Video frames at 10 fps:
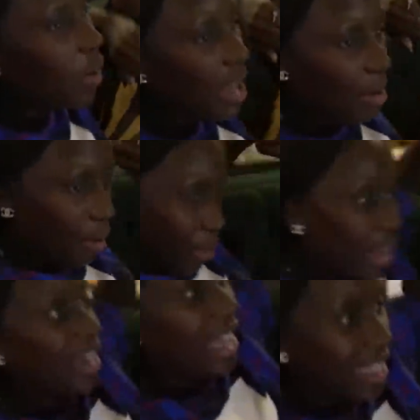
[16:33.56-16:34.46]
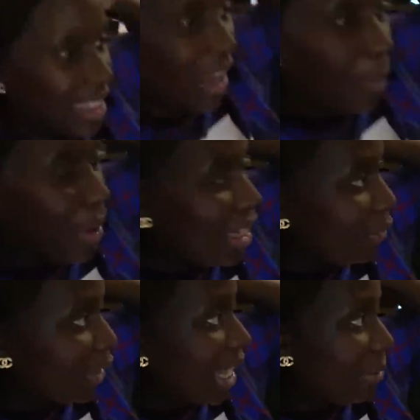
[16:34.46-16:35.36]
what game y'all want to play next? Y'all play a
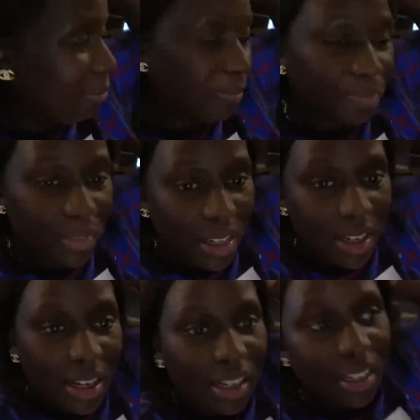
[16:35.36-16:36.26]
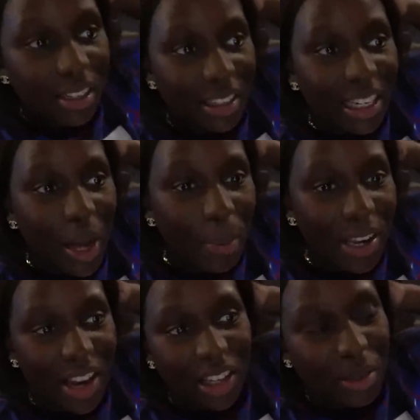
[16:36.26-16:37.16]
different Yo, game? Play dodgeball. They're gonna play
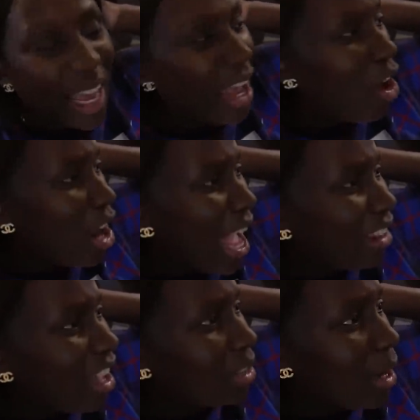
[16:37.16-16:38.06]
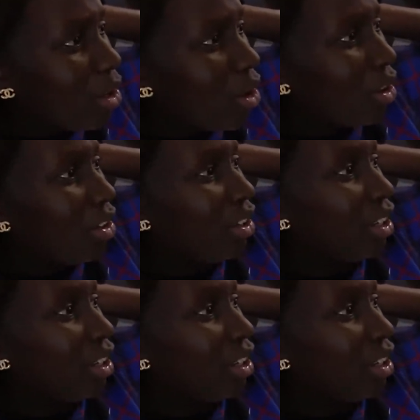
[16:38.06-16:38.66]
dodgeball. Hey, hold on, how does you go?